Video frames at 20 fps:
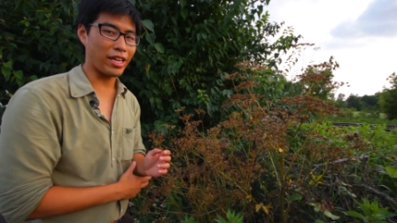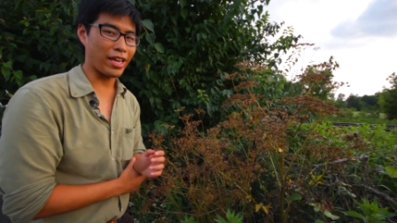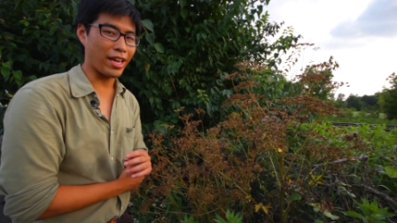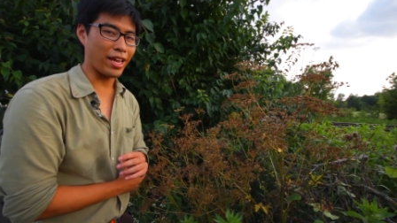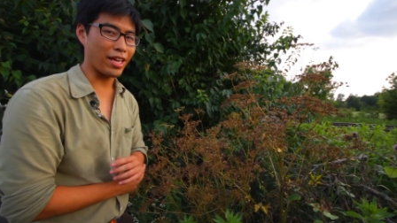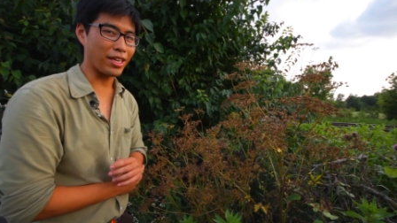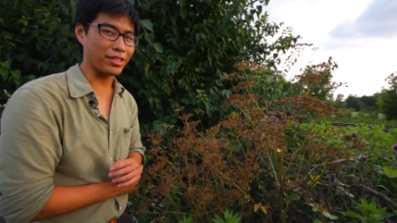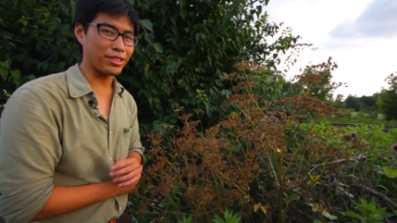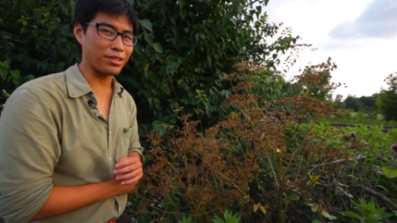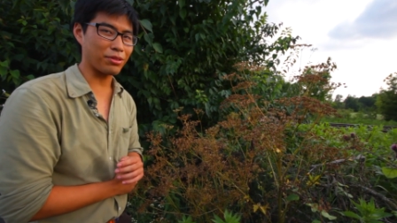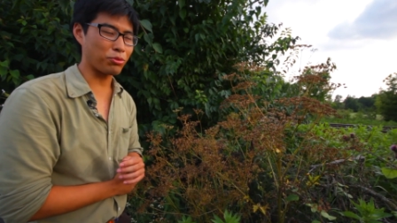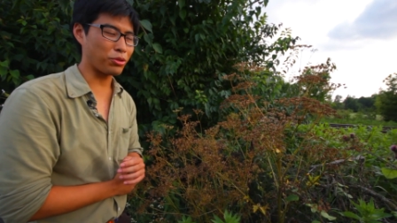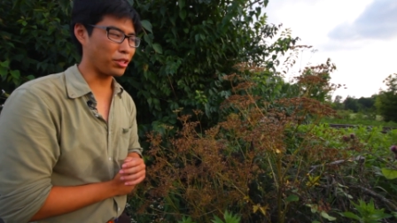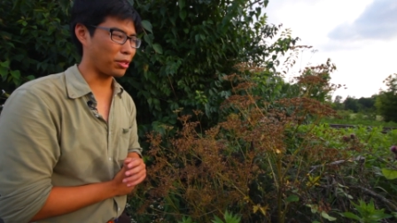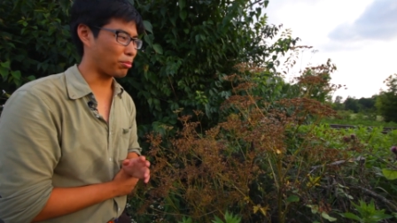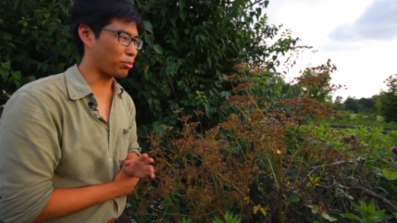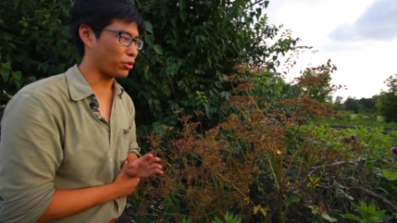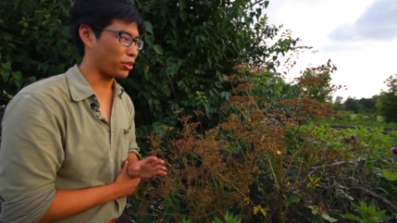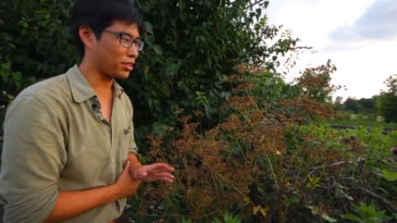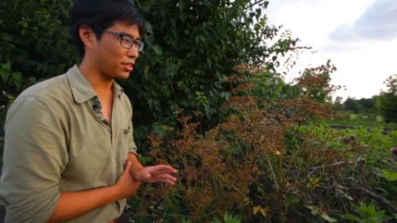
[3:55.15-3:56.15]
and
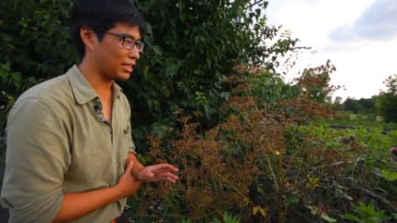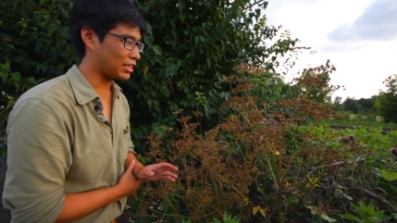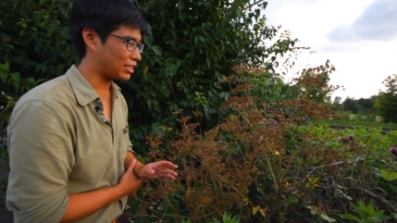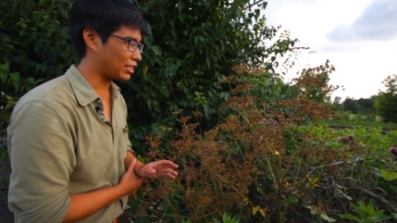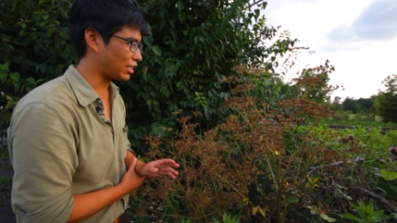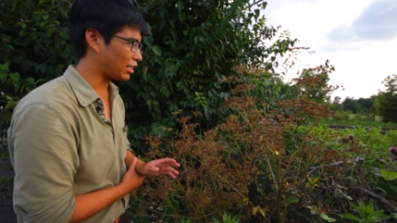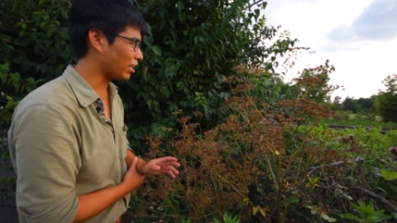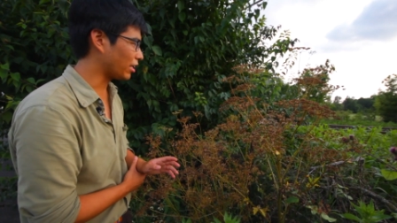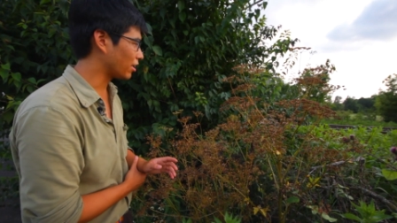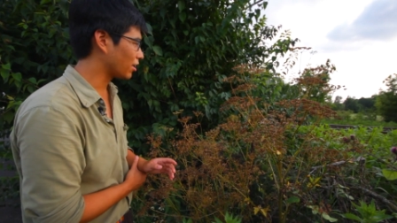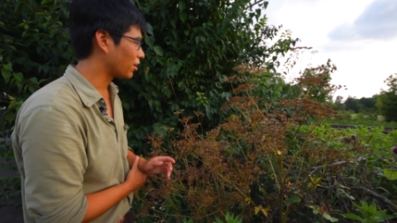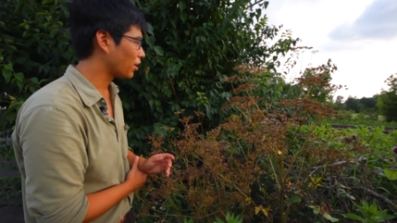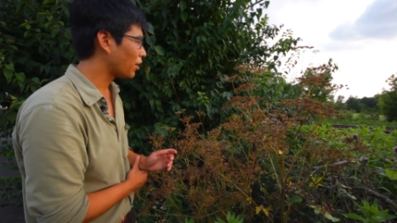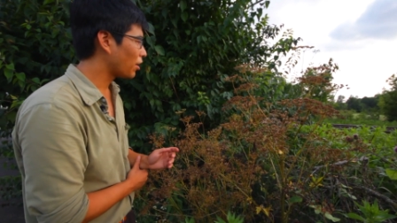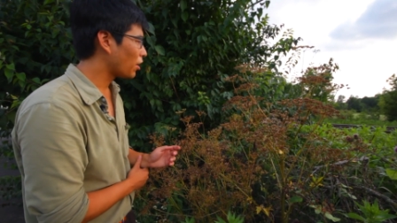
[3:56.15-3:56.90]
really poisonous to eat.